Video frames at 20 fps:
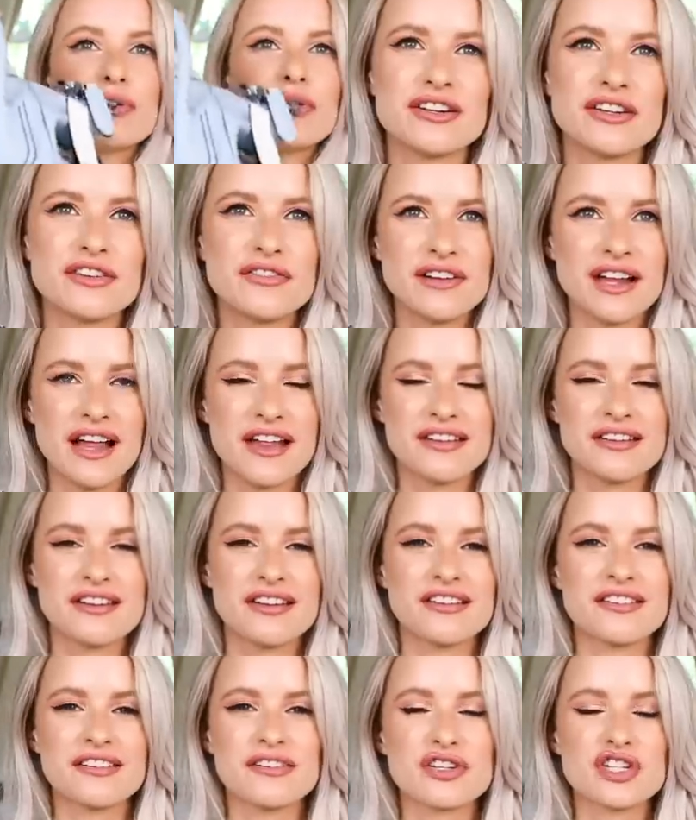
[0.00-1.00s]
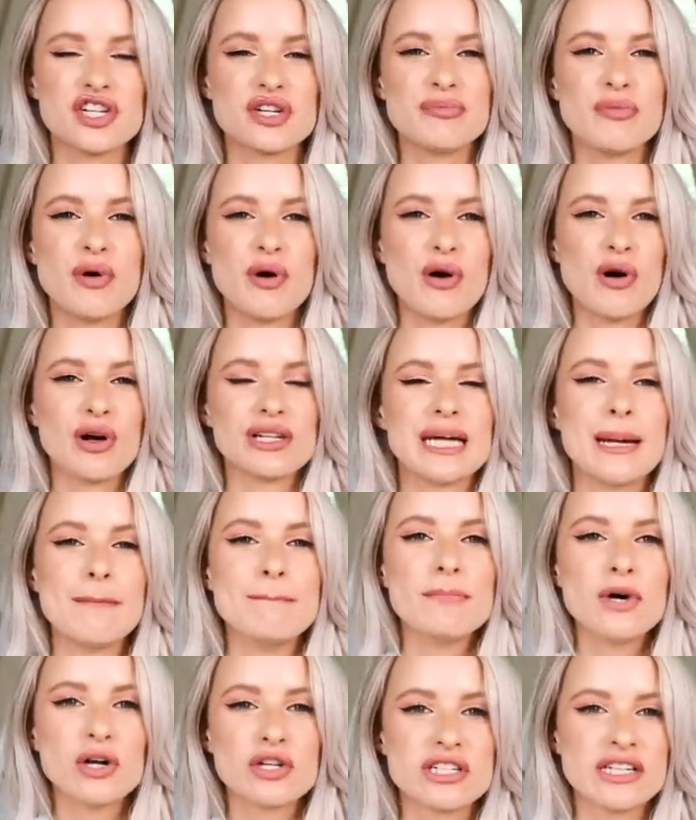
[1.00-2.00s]
I just feel like this is such a more like
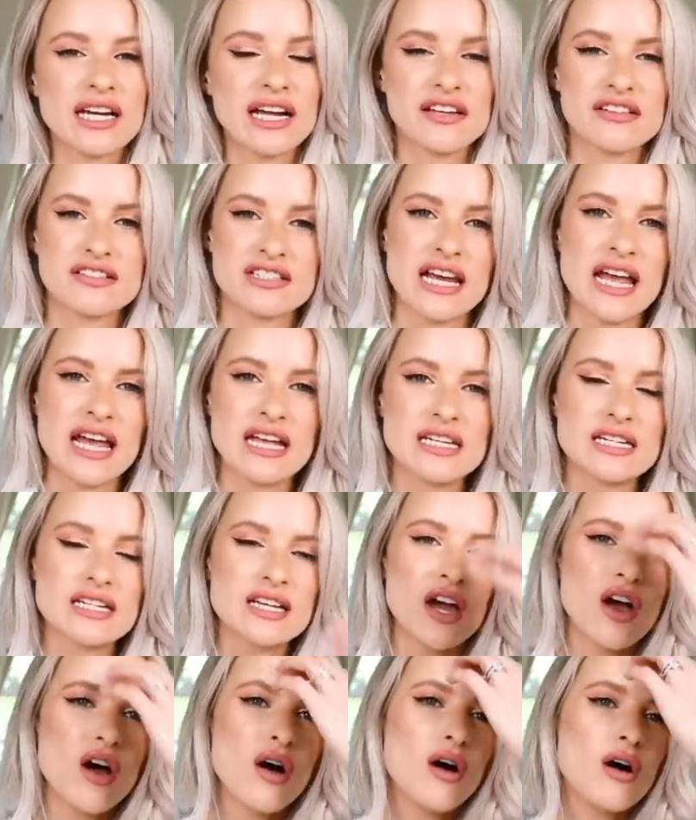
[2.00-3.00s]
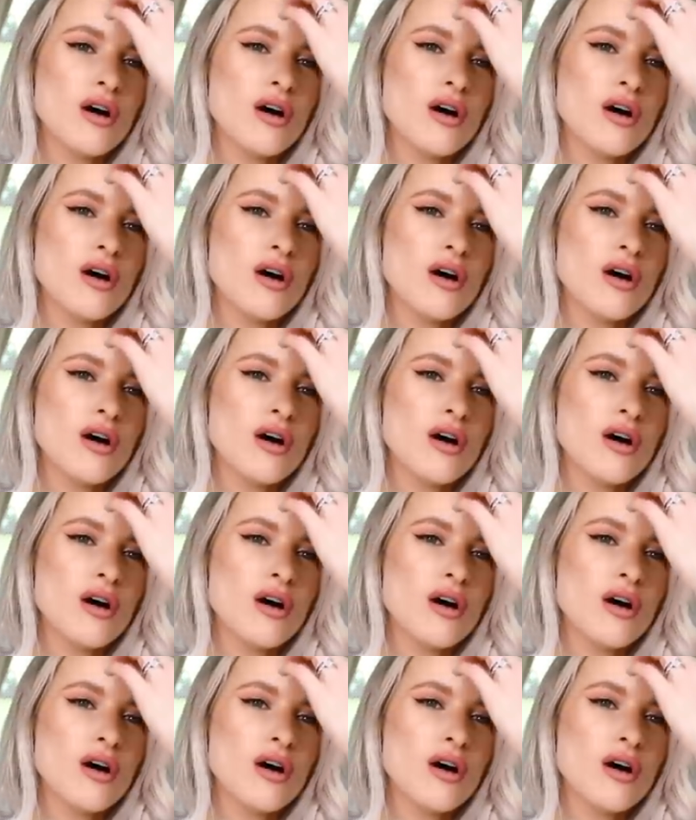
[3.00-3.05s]
modernised take